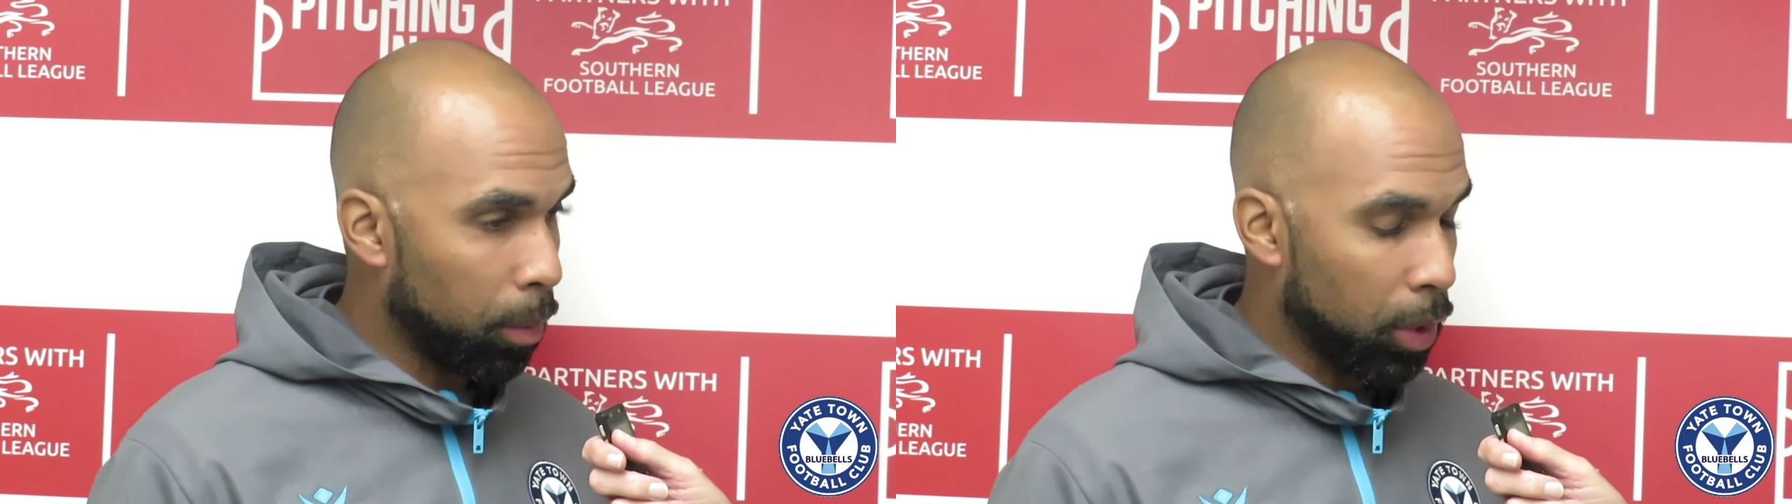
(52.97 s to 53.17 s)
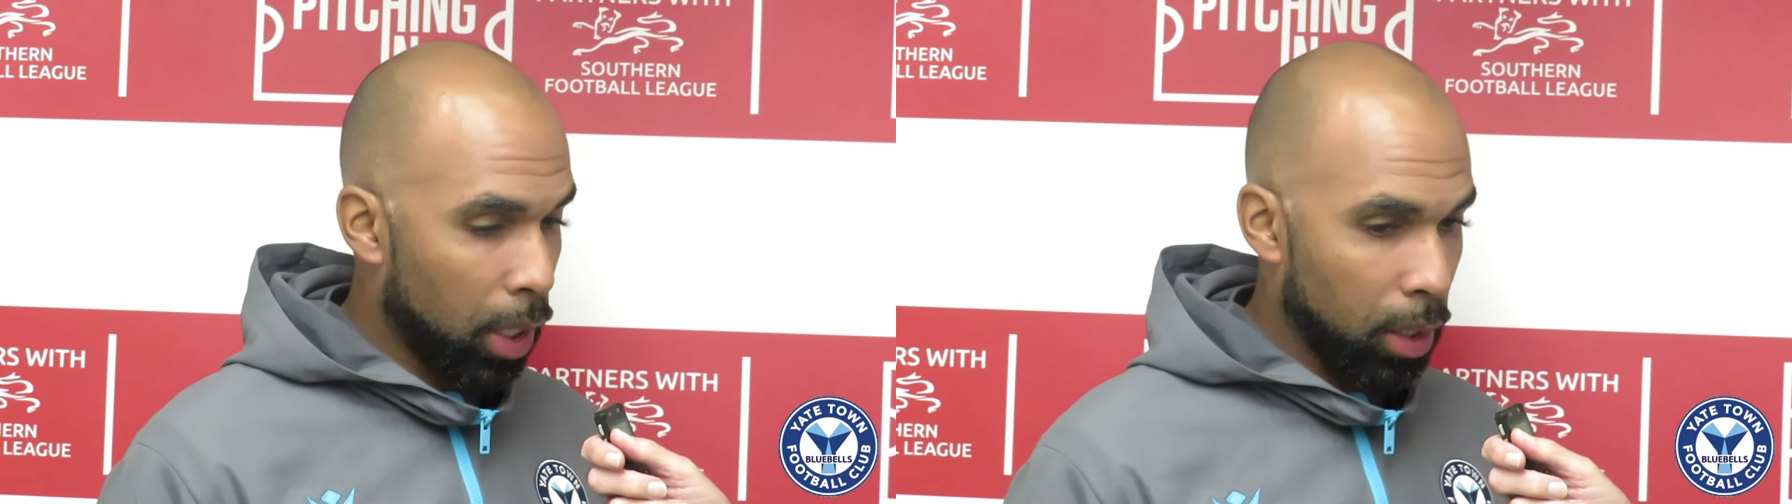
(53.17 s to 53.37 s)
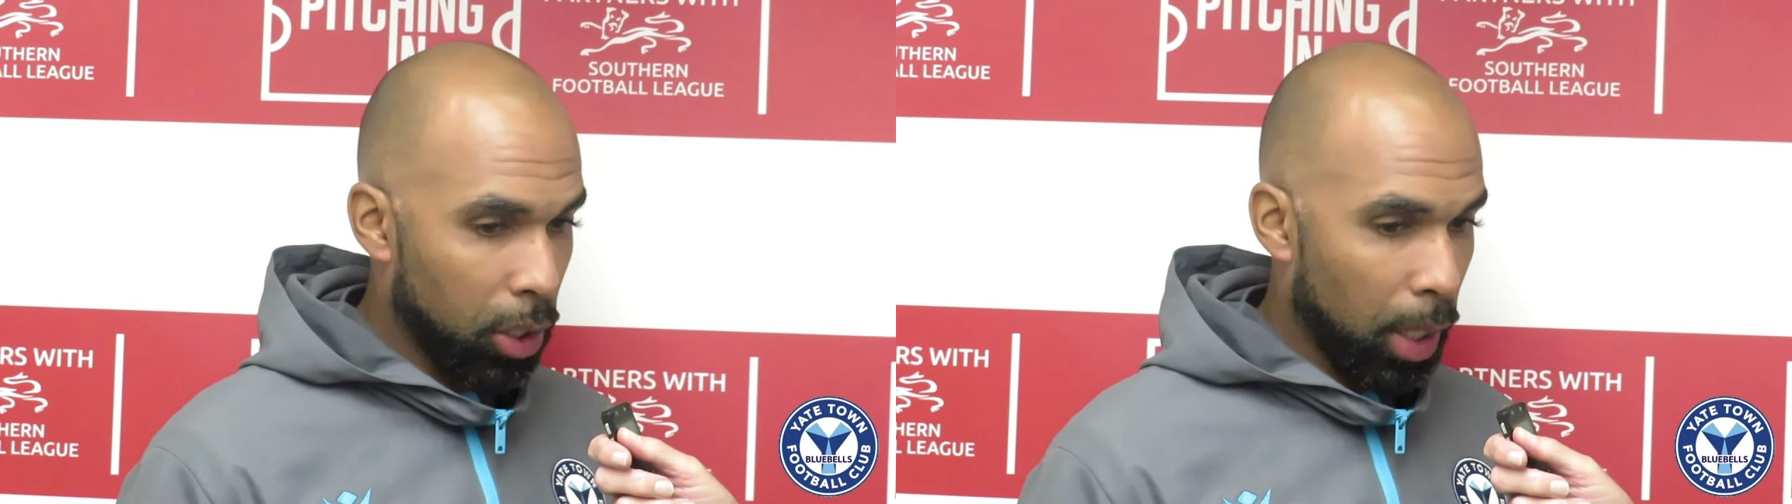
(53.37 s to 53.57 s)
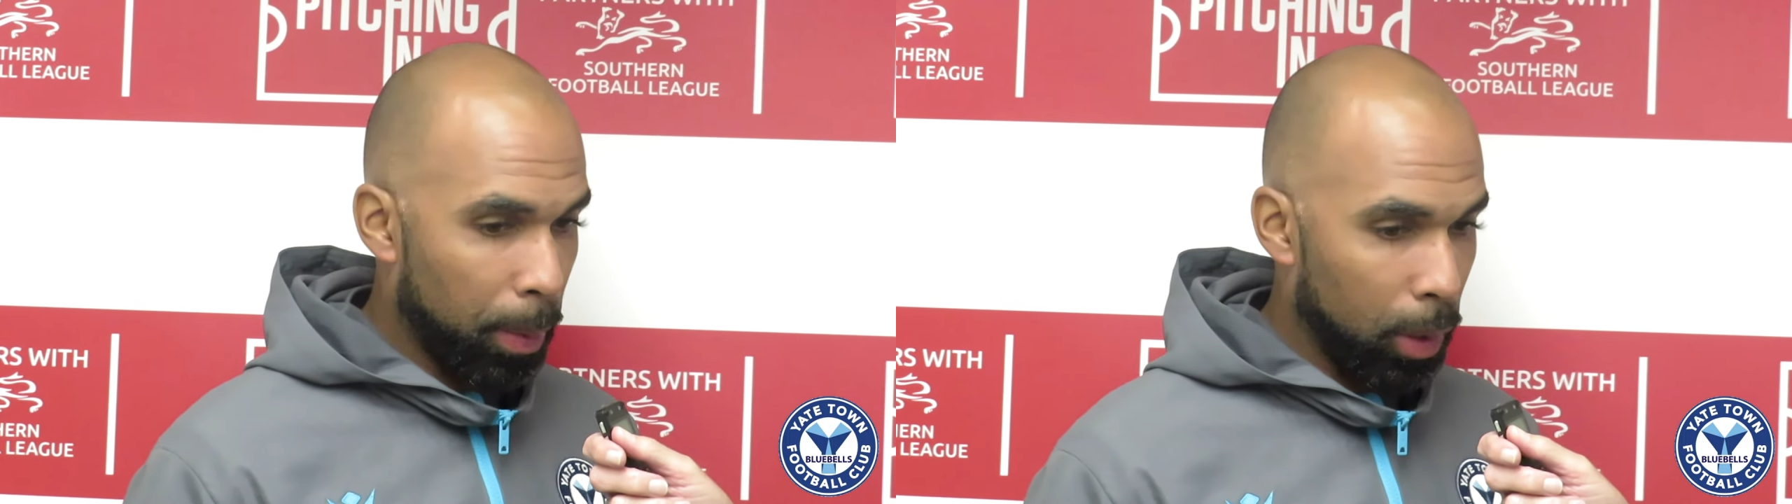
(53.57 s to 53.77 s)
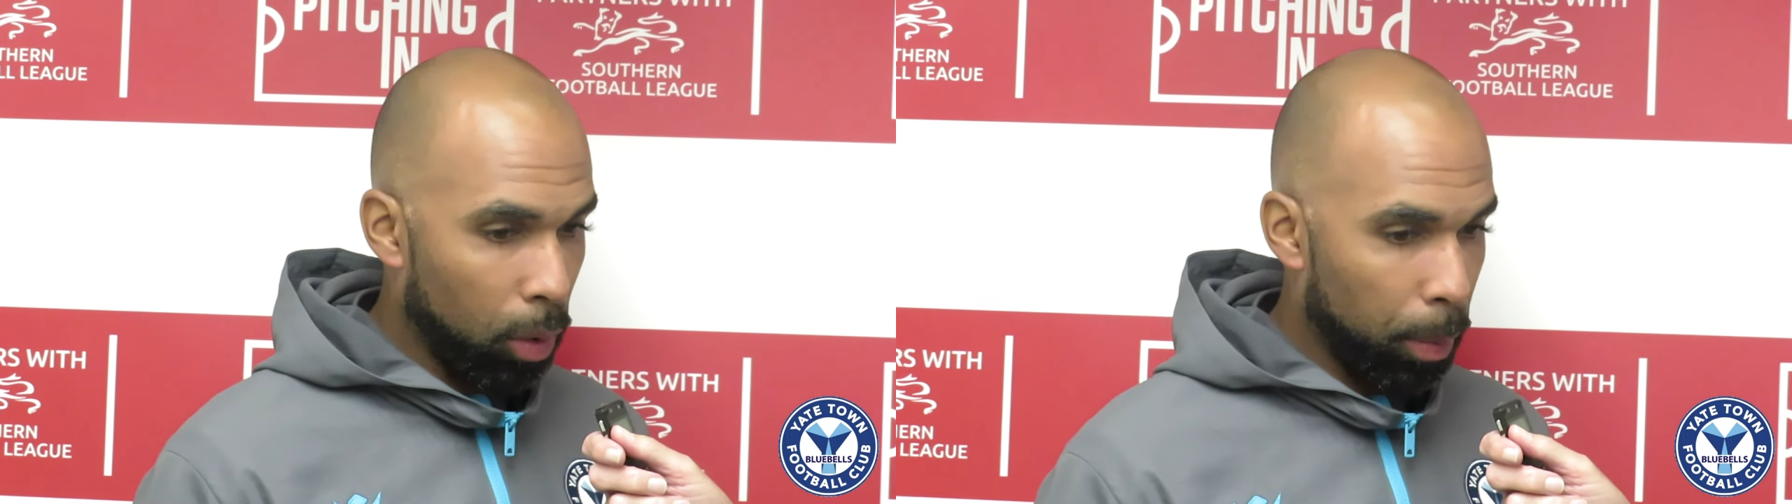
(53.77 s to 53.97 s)
we changed the
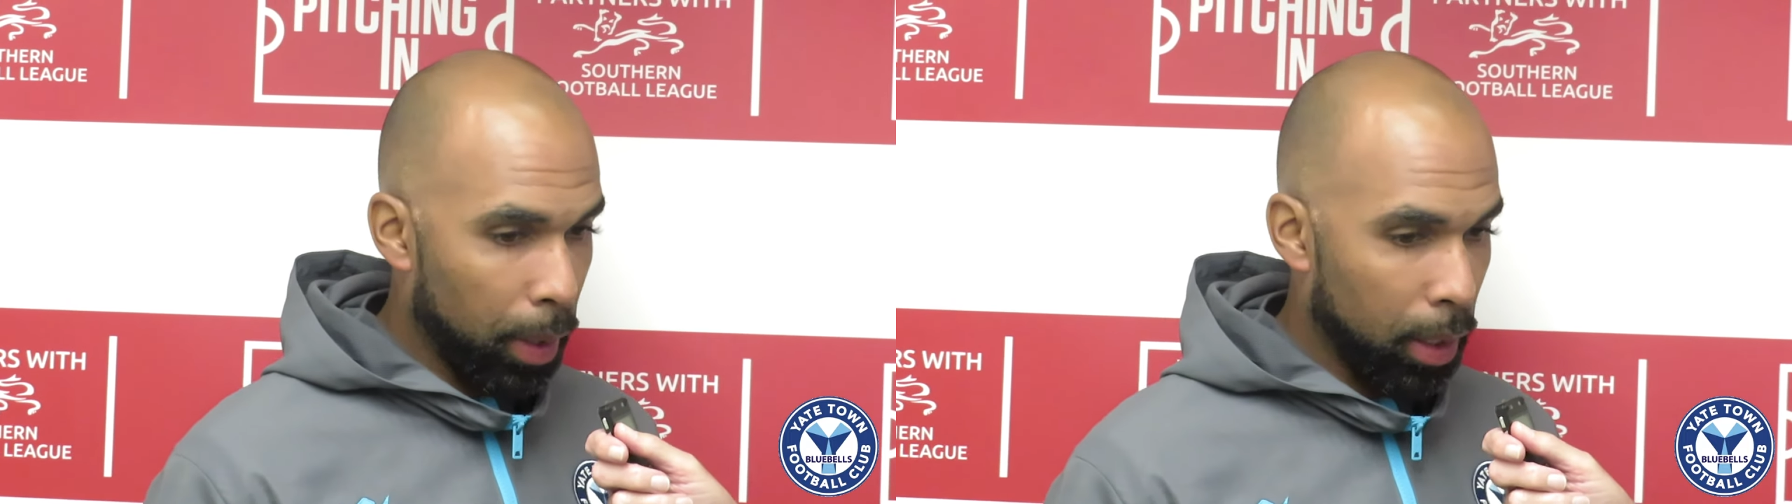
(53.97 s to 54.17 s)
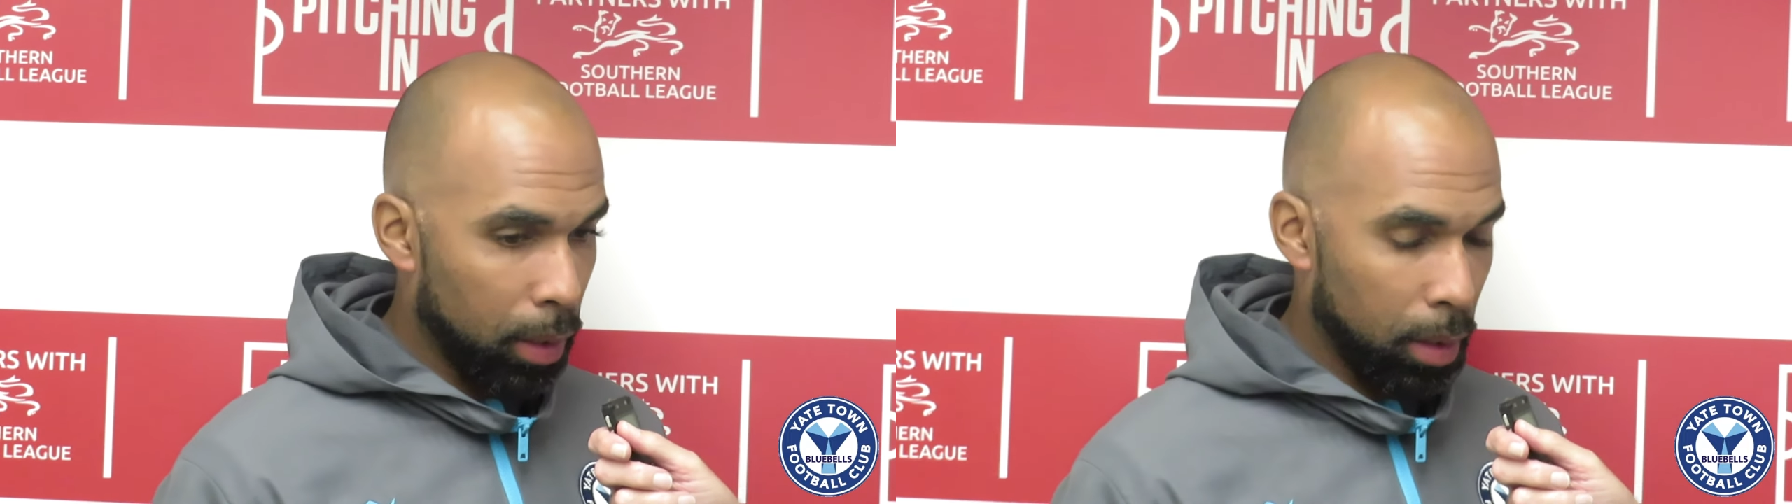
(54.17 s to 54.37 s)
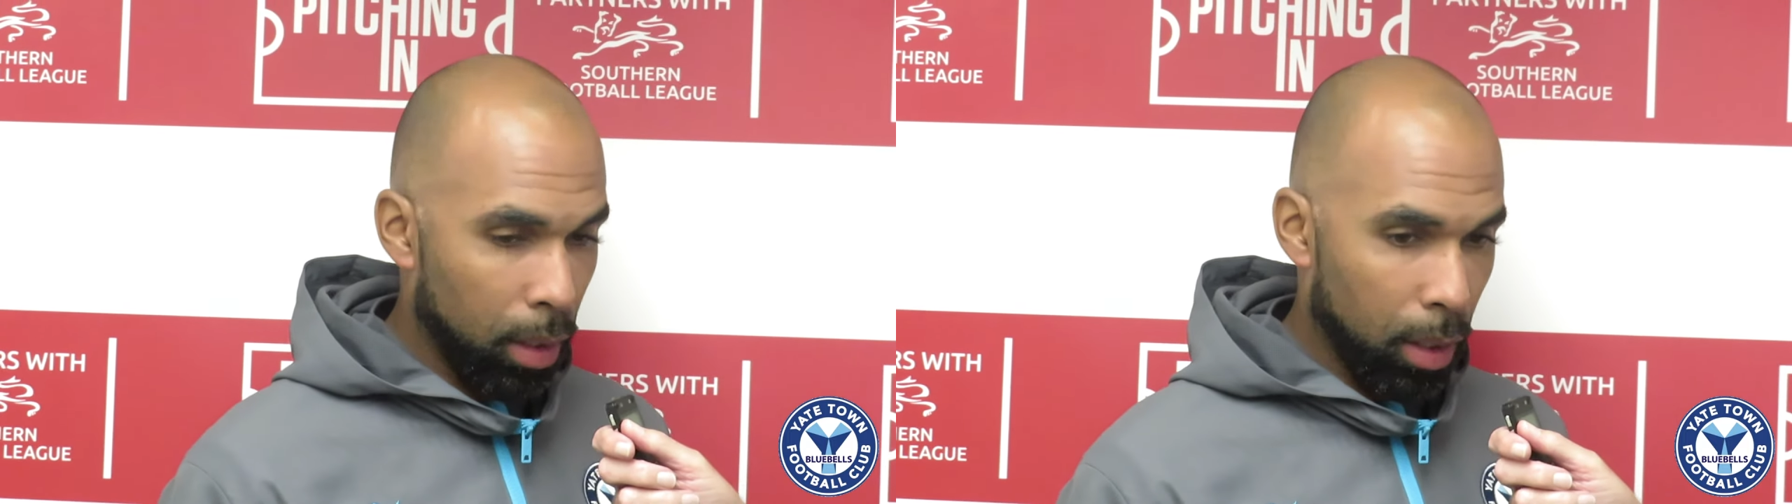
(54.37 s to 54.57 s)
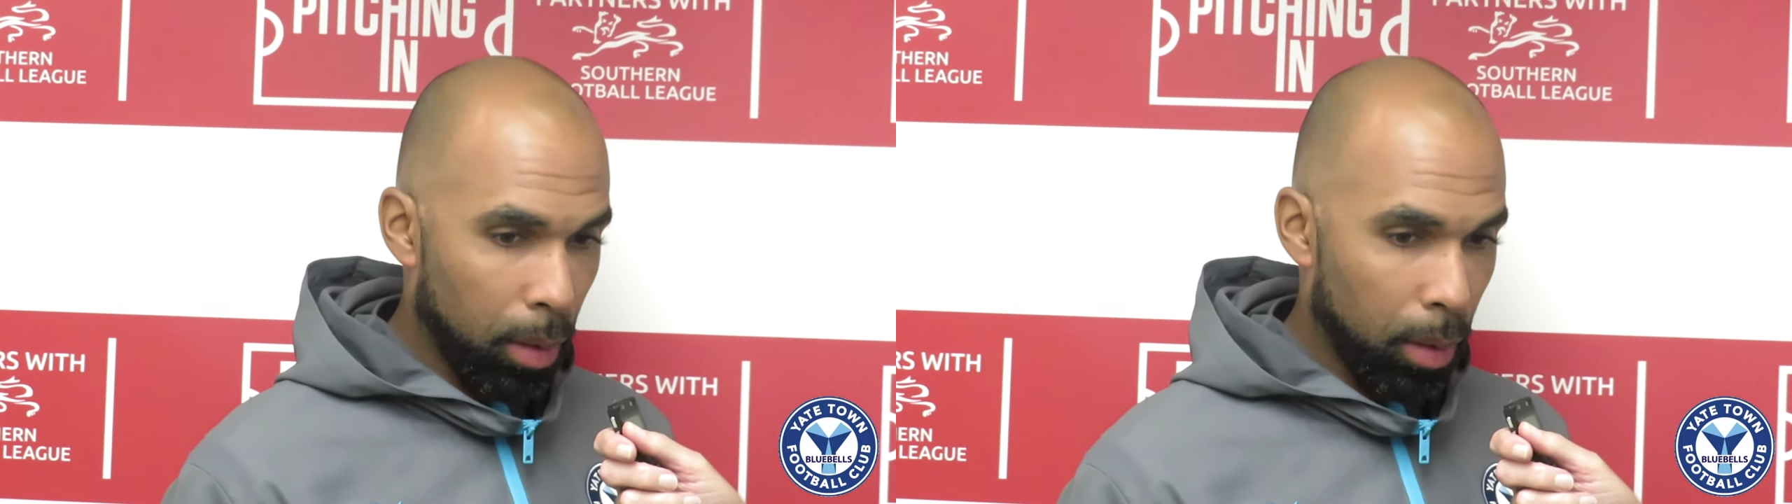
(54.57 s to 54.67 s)
shape a little bit, and,